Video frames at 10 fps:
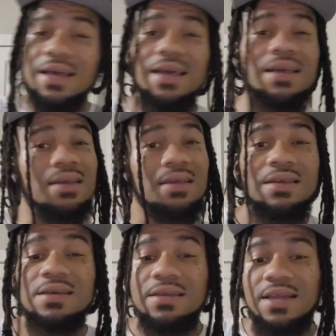Hey,
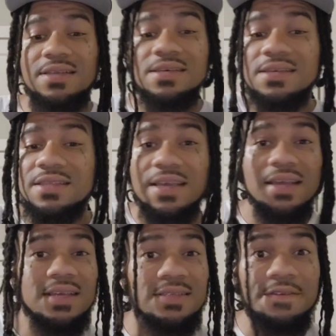that's her
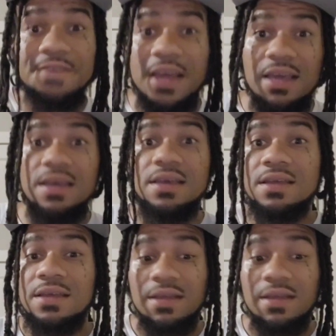thinking as a fan.